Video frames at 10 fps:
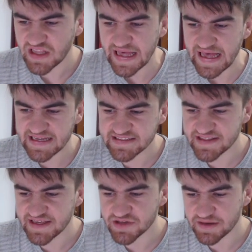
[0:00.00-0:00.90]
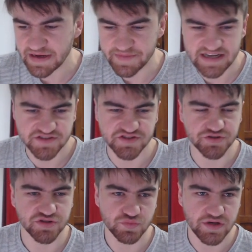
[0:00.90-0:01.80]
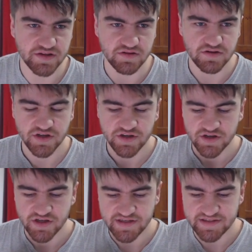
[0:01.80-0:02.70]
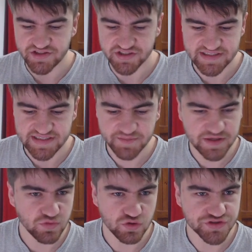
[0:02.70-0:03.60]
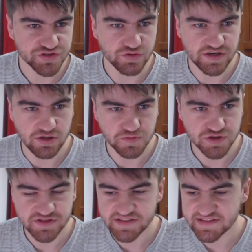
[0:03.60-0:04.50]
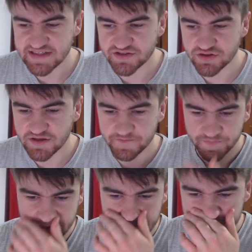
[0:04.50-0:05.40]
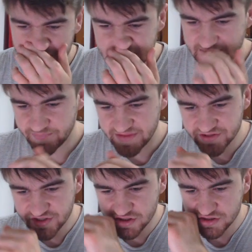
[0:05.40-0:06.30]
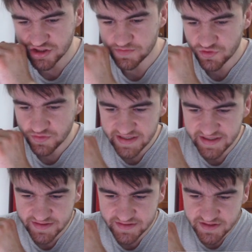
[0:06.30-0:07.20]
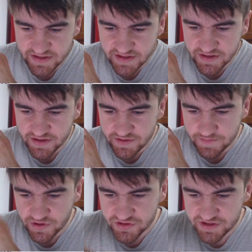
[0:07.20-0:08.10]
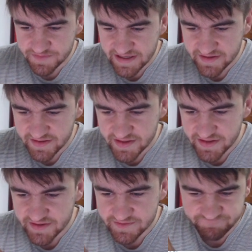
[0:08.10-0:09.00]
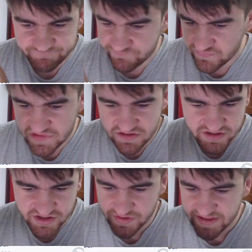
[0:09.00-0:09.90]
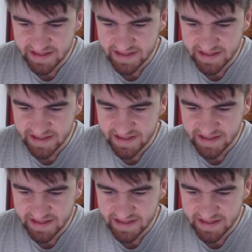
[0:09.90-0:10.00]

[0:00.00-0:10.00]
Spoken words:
as them coming back soon will just give me more scoring options, etc. Then you got Tom Green, Bontempelli, just doing their